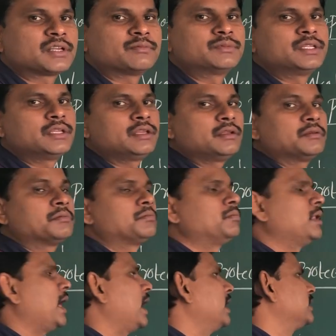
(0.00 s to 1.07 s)
of the
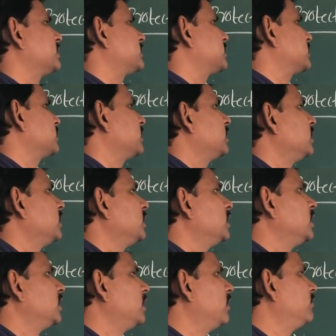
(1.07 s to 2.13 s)
plants.
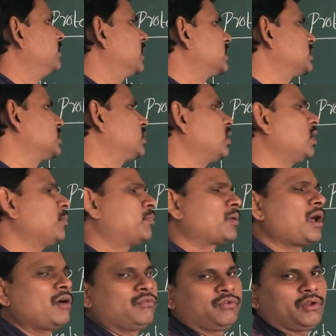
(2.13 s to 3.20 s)
If there is no
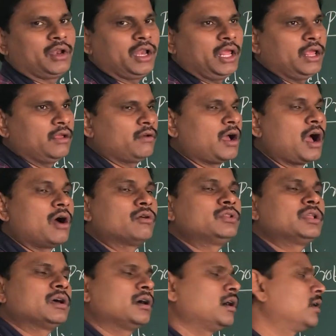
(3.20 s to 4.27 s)
properly how
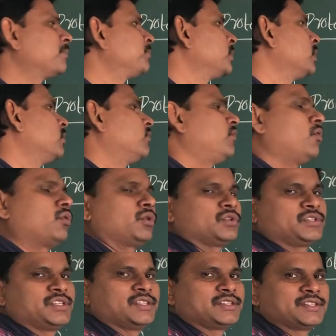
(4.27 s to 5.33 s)
the
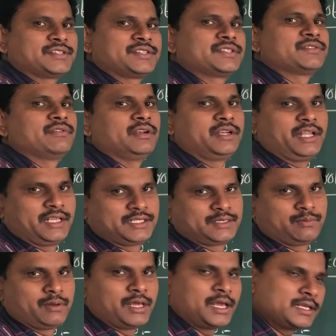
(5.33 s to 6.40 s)
photosynthesis takes
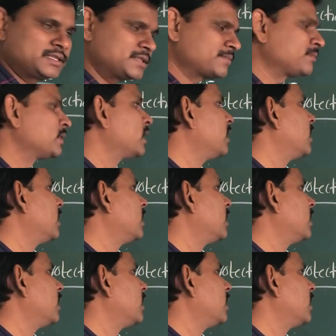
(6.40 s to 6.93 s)
place,